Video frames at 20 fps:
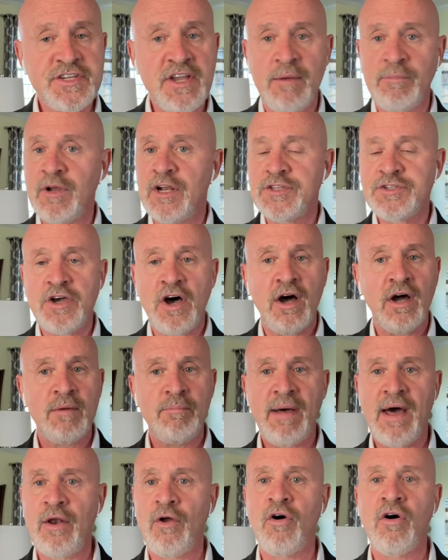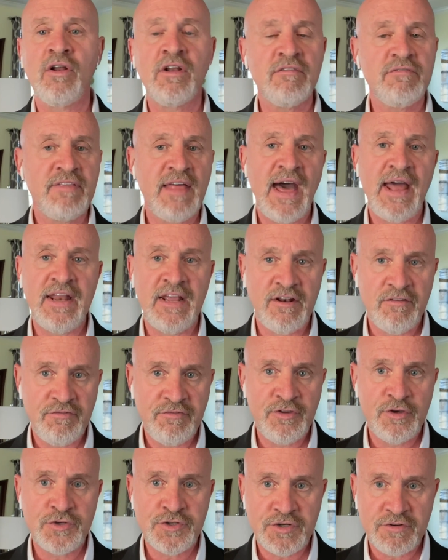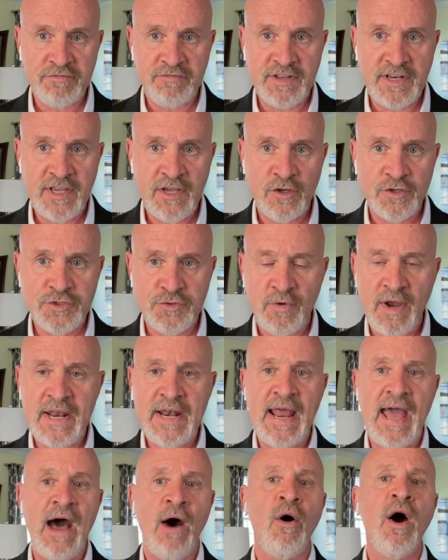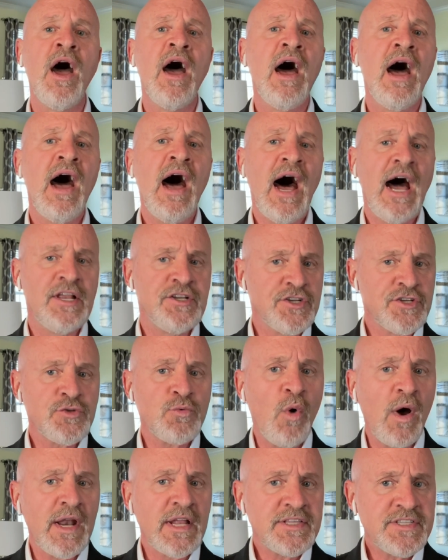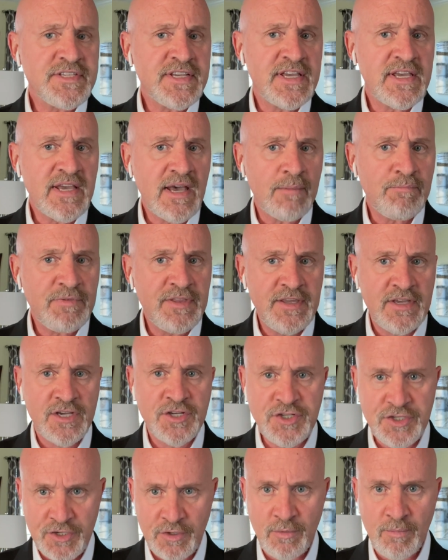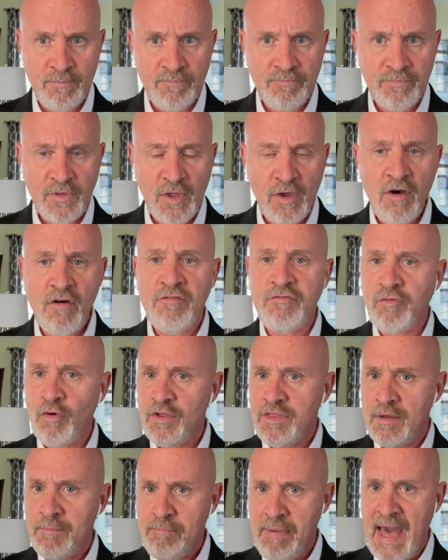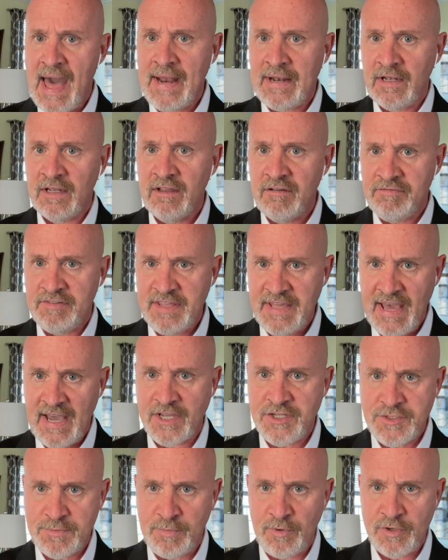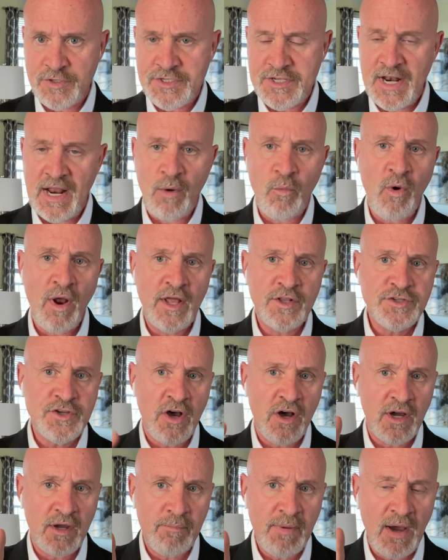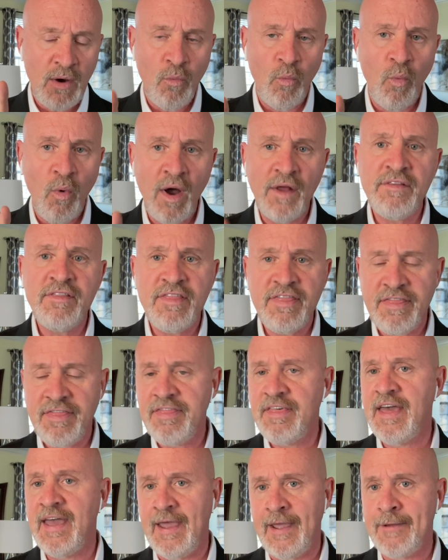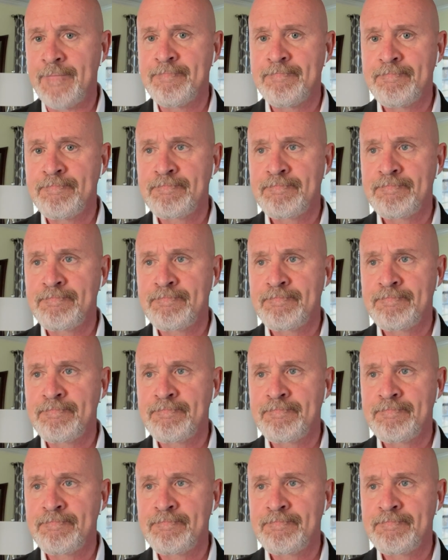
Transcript: I'm going to talk about all of that in future videos. Right now, I just want to tee up the issue for the battle of the experts. And I want to talk about one thing